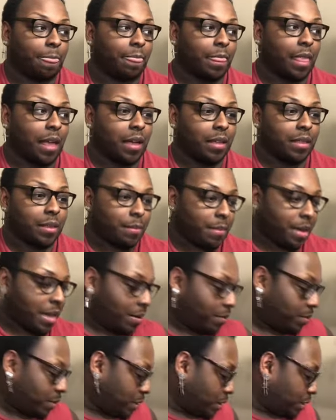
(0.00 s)
The other
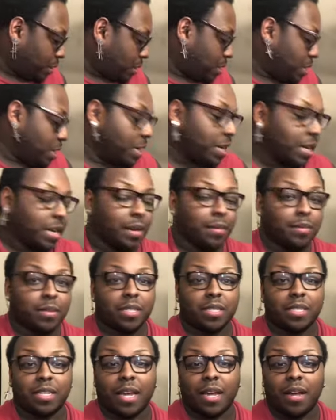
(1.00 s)
men was just looking. It was
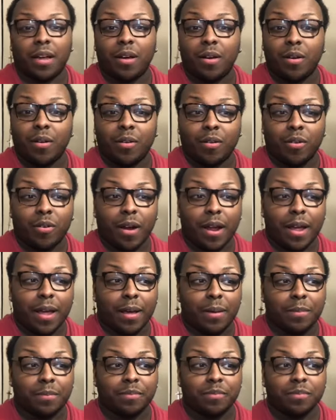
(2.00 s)
just like, oh,
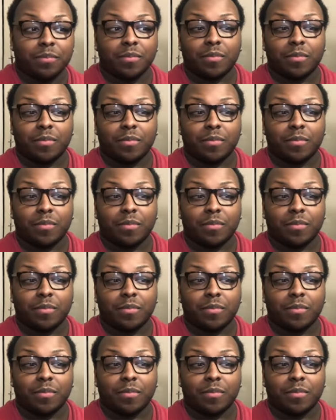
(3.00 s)
crap.